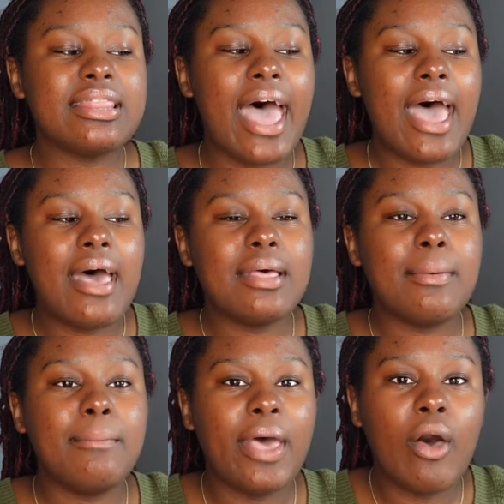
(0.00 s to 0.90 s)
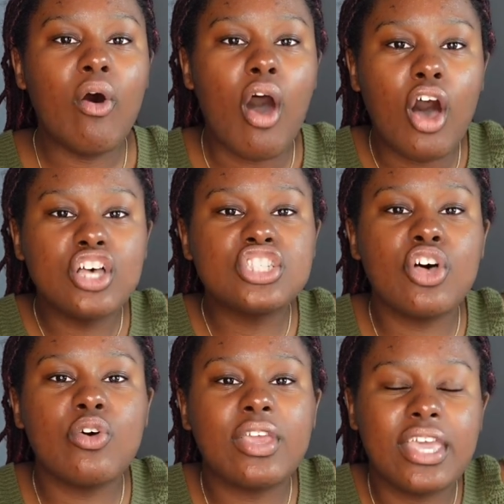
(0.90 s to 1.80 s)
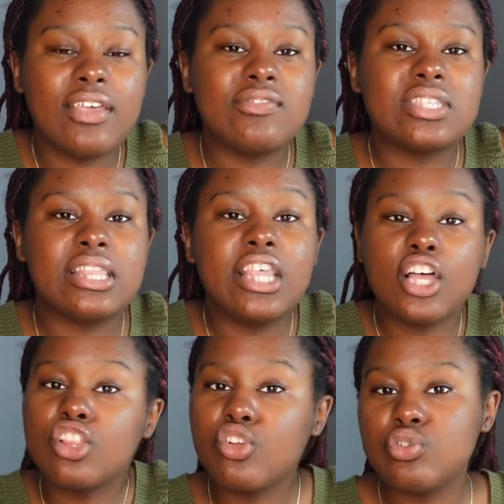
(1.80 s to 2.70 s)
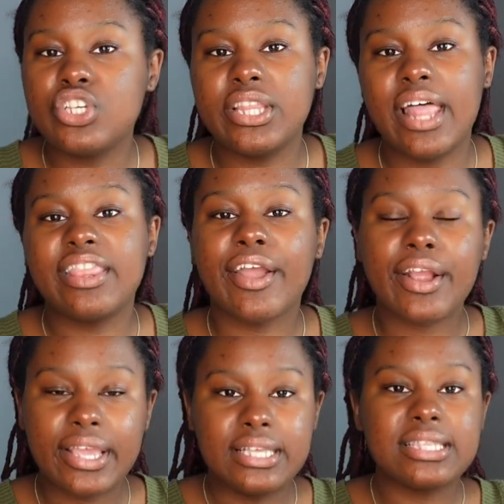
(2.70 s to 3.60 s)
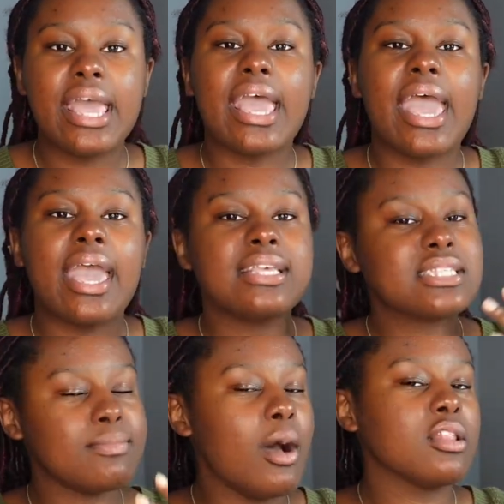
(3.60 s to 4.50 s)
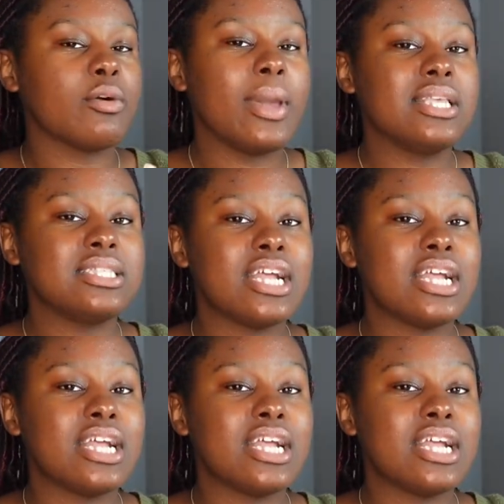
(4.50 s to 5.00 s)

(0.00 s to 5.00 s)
that belt also gives the illusion that there is a smaller waist